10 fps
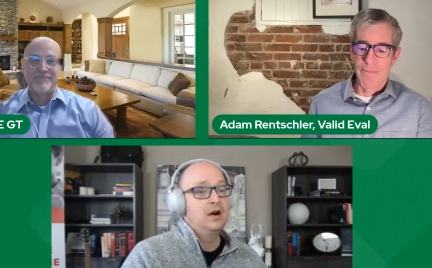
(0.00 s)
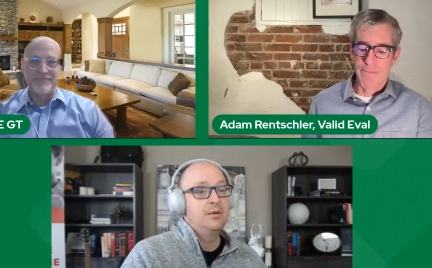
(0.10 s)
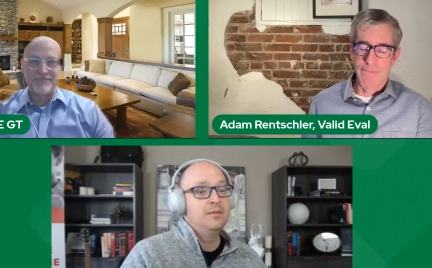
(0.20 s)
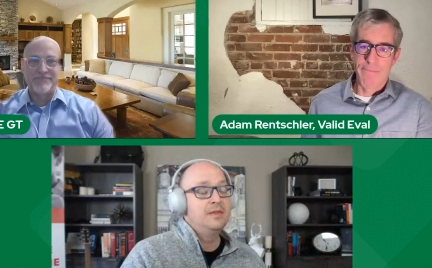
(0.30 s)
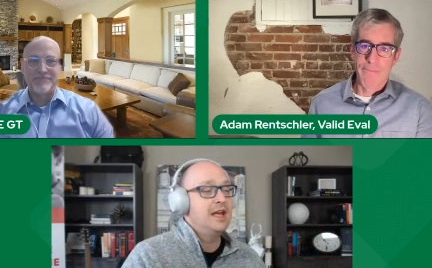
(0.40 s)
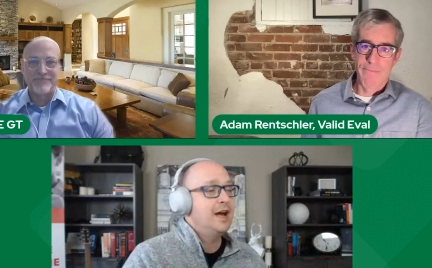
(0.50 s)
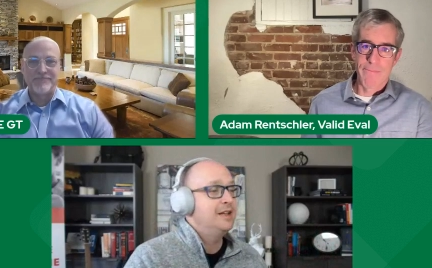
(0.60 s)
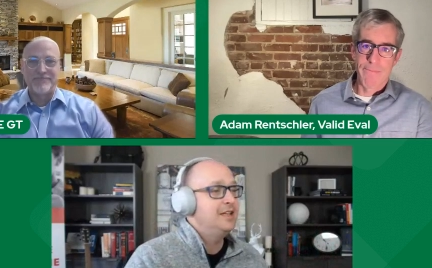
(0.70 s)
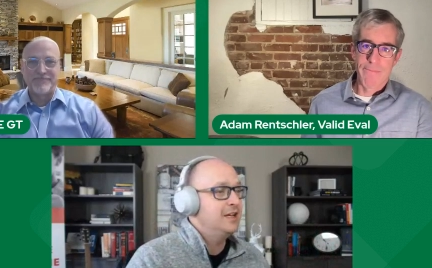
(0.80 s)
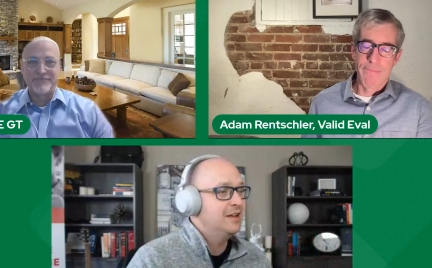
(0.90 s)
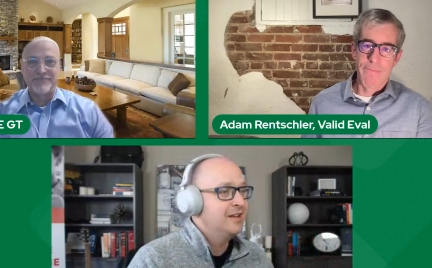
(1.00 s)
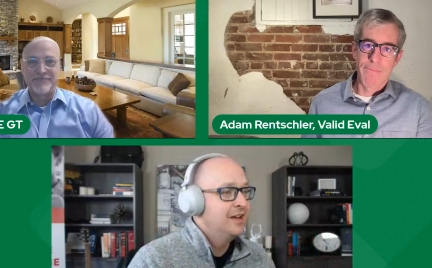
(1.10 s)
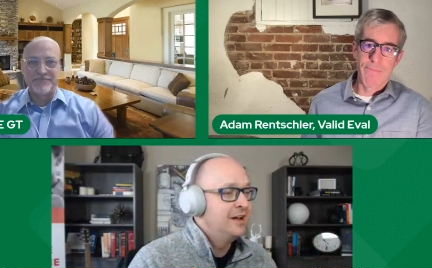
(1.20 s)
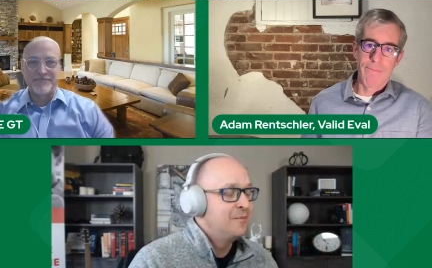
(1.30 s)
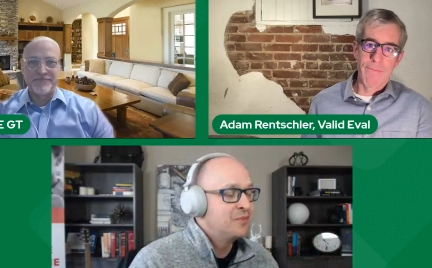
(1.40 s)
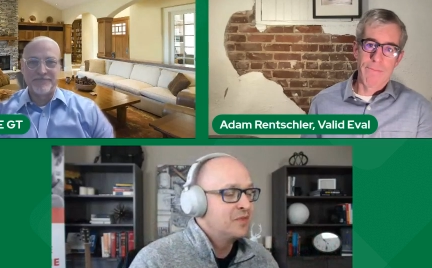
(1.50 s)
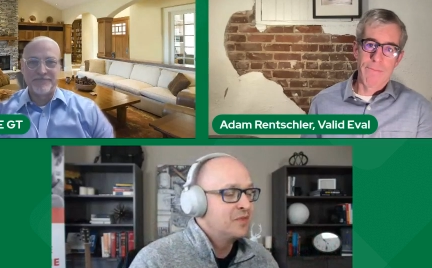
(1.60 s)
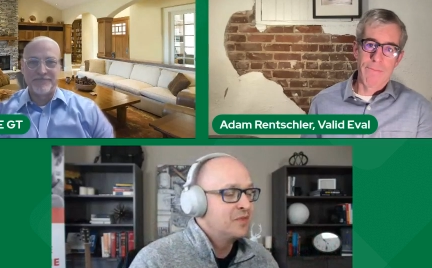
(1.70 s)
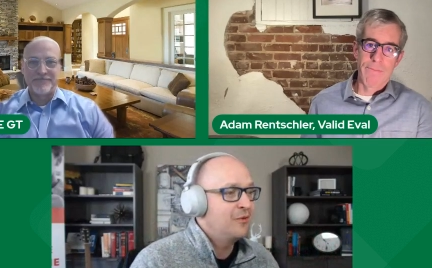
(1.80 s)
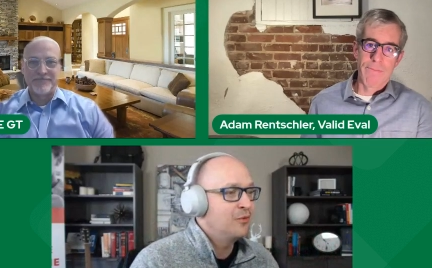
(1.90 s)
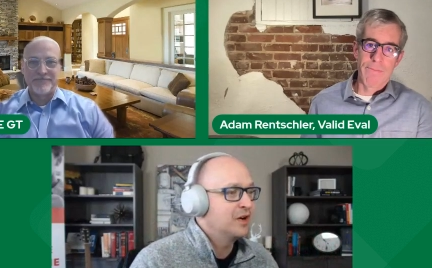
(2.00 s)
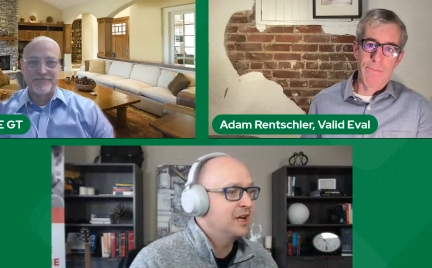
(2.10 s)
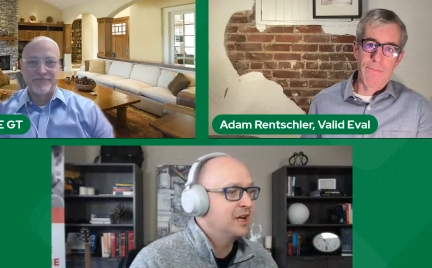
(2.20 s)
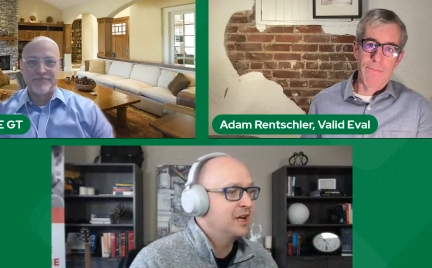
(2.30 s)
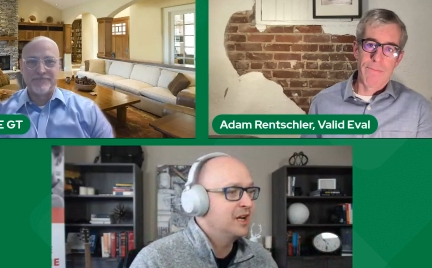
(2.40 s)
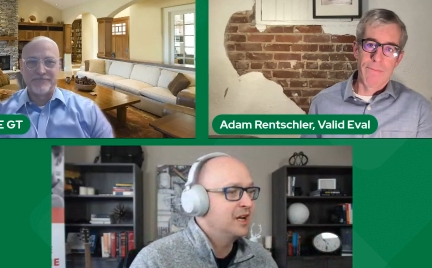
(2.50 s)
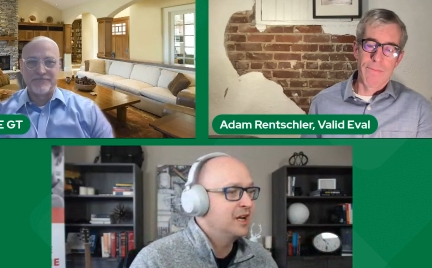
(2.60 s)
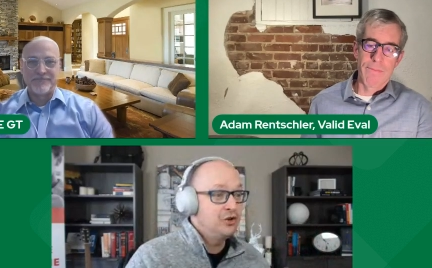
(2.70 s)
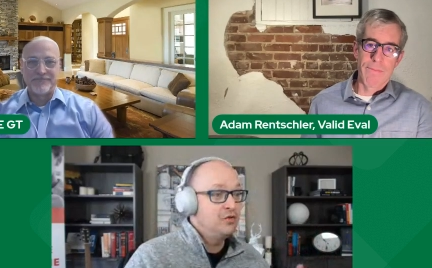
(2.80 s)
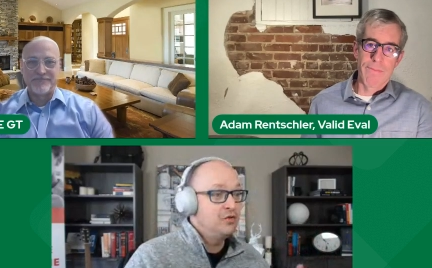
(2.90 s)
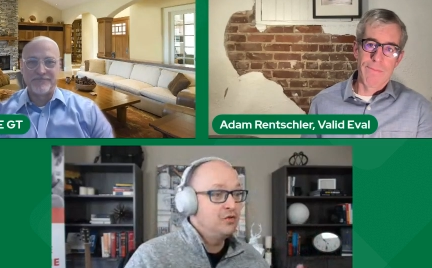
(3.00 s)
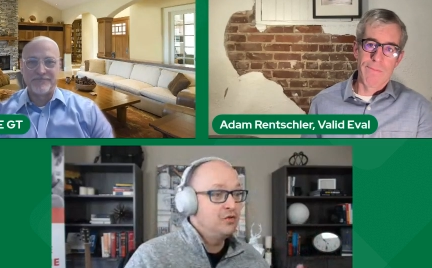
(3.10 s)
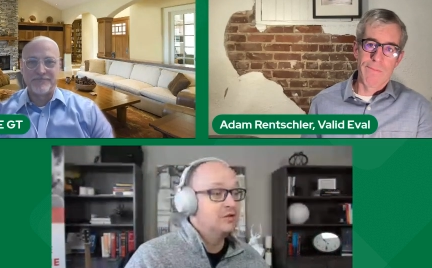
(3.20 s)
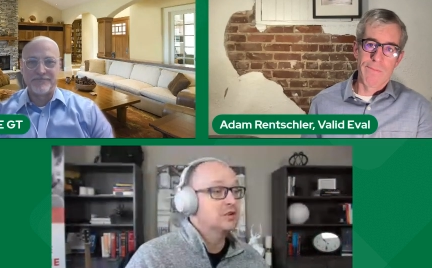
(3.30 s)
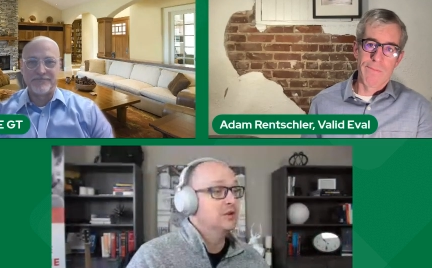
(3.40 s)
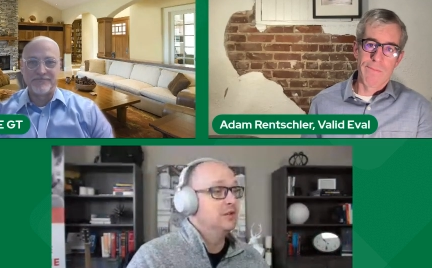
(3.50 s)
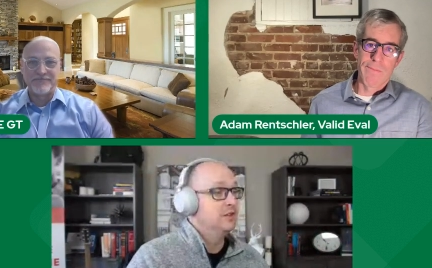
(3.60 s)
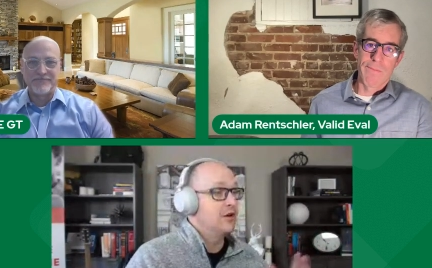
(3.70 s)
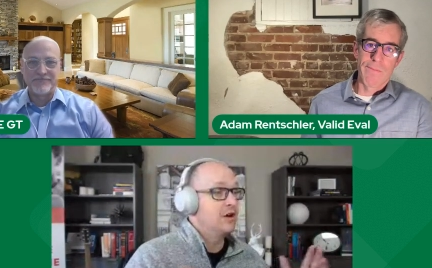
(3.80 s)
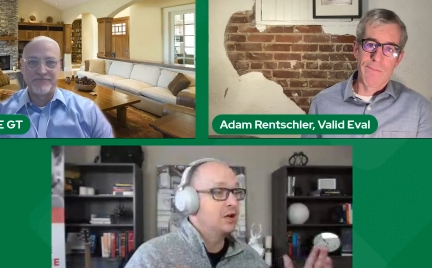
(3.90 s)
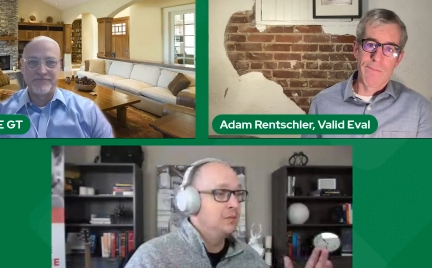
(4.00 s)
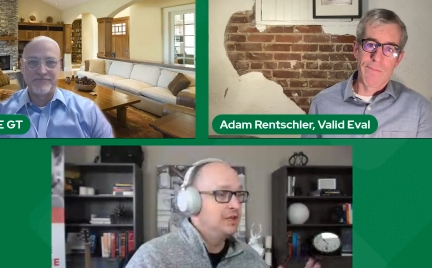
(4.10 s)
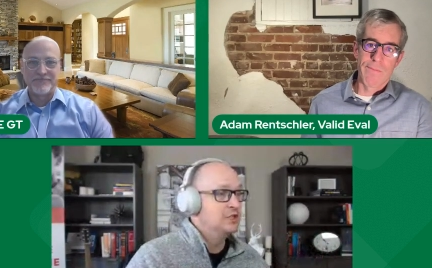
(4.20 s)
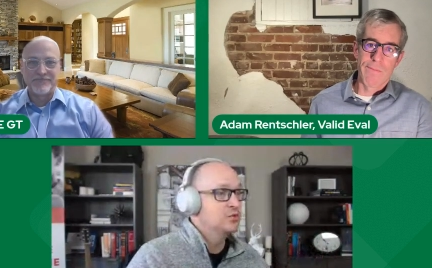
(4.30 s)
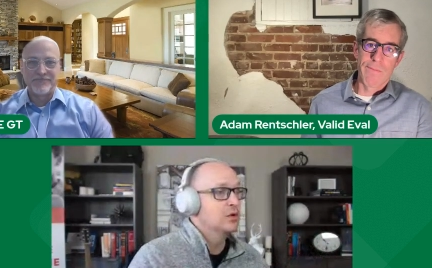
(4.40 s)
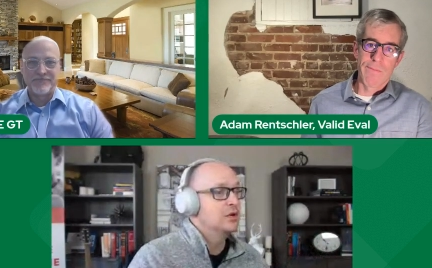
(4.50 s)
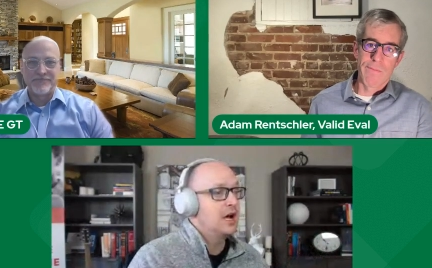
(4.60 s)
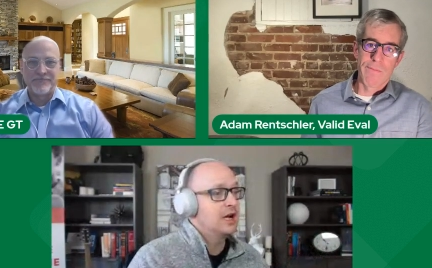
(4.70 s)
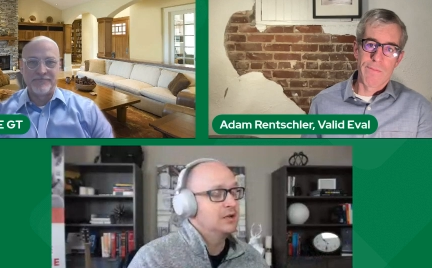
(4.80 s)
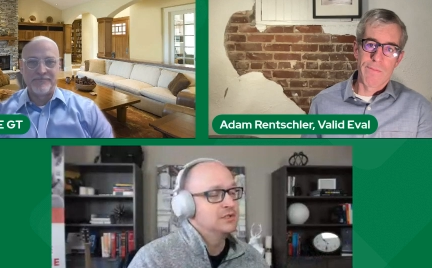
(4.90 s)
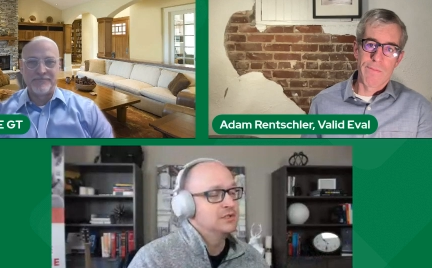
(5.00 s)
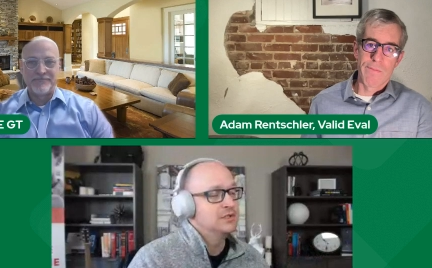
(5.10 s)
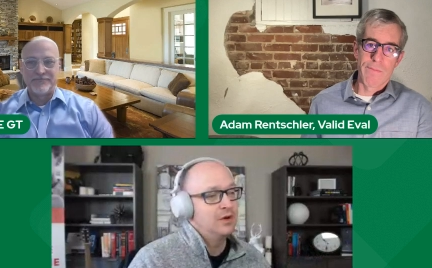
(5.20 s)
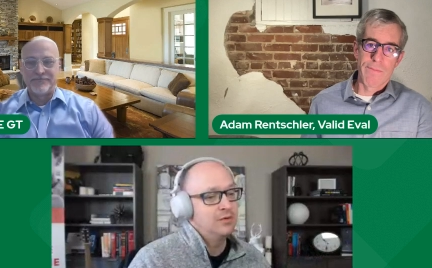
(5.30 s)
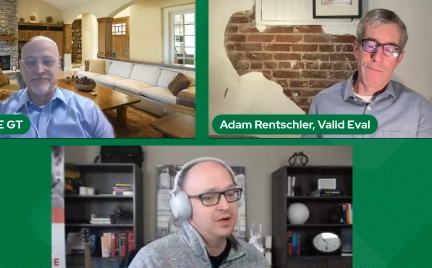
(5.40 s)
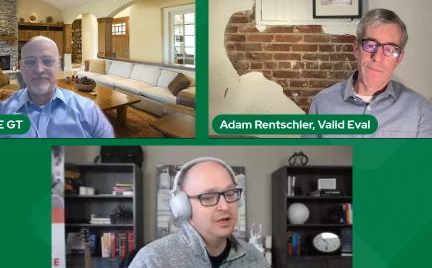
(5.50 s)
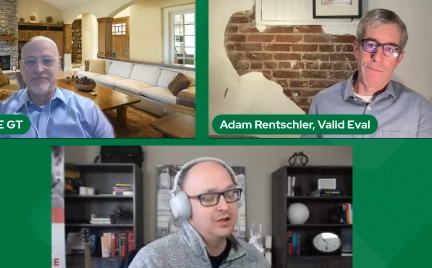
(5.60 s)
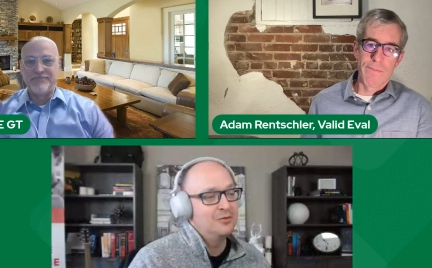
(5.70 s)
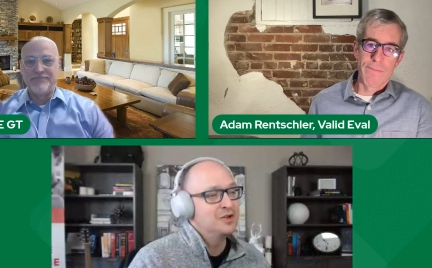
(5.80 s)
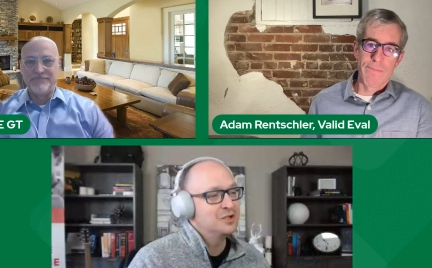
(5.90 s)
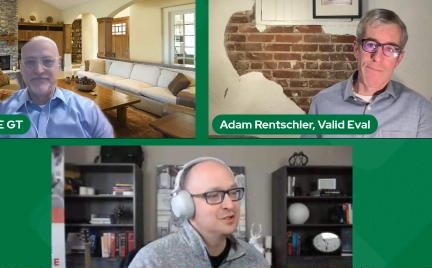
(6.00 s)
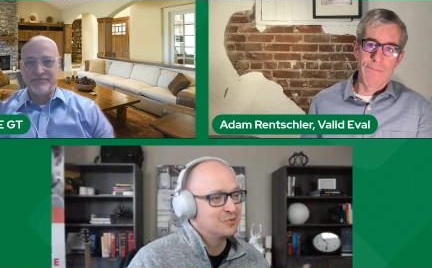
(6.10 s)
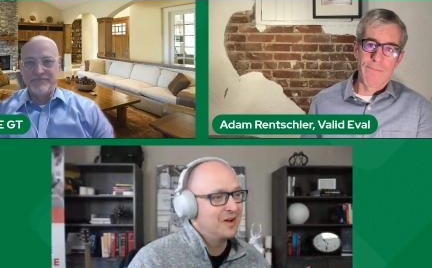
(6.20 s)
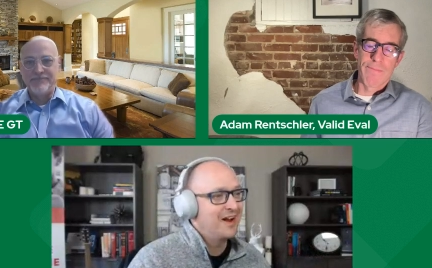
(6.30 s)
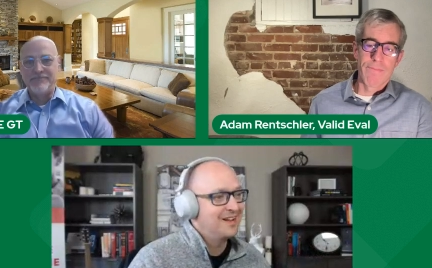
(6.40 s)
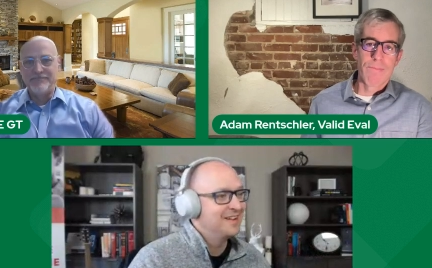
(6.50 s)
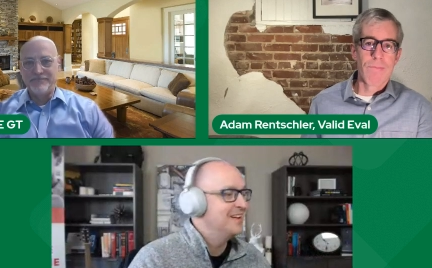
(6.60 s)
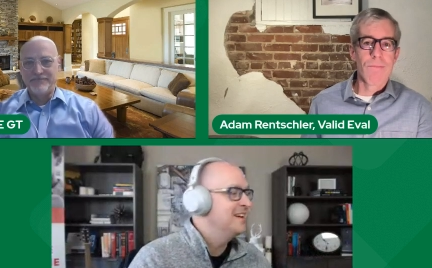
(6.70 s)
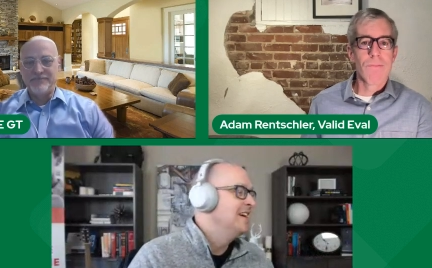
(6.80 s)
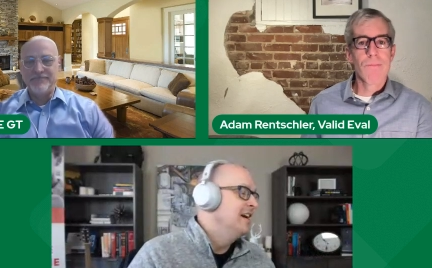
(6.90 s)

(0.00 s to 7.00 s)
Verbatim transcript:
Speaker 1: um, the idea that we're going to redo those, or they're all going to be these Word documents that we redo, which is reality.